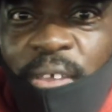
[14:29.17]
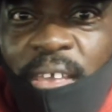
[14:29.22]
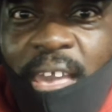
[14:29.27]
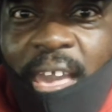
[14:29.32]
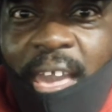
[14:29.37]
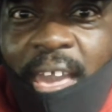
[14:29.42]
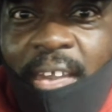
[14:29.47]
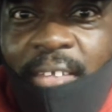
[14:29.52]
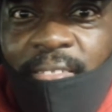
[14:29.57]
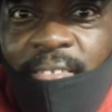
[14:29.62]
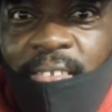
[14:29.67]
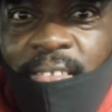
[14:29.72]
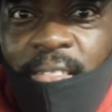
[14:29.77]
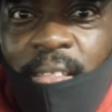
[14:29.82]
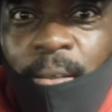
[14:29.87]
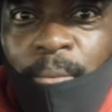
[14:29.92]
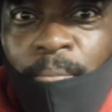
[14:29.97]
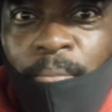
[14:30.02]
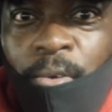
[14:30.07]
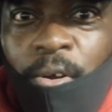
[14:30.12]
We
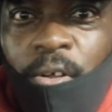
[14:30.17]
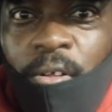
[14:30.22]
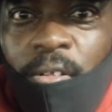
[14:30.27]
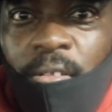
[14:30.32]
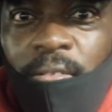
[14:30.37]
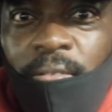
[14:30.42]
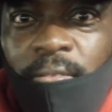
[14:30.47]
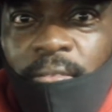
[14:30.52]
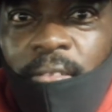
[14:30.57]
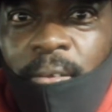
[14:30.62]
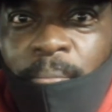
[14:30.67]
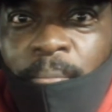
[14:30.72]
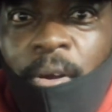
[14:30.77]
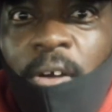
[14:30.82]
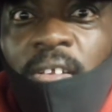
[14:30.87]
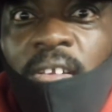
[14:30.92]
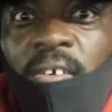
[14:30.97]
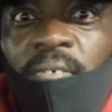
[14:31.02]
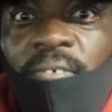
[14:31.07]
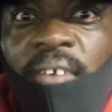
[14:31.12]
at the Mall
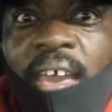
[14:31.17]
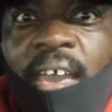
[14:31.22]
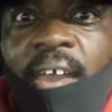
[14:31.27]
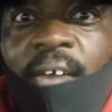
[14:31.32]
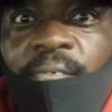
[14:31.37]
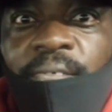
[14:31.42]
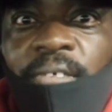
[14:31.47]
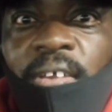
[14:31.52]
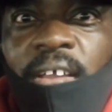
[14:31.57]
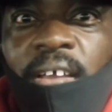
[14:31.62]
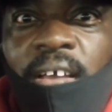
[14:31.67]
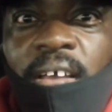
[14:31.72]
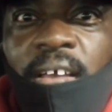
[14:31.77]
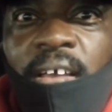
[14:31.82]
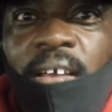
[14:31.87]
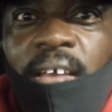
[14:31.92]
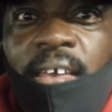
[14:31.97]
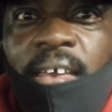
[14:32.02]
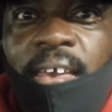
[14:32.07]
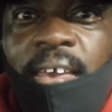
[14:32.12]
of
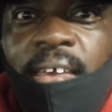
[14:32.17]
Africa,